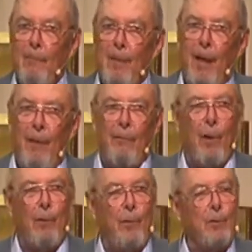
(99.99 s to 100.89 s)
uh,
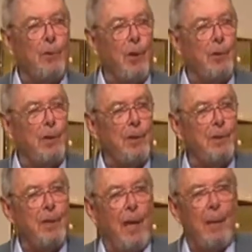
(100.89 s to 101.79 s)
very few churches
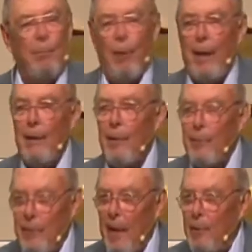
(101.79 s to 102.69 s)
celebrate
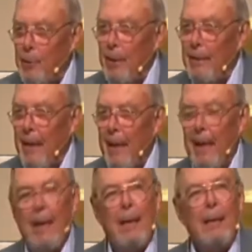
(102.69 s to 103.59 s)
Ascension
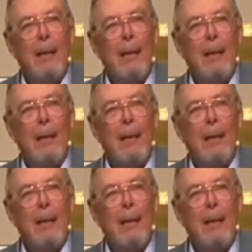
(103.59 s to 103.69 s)
Day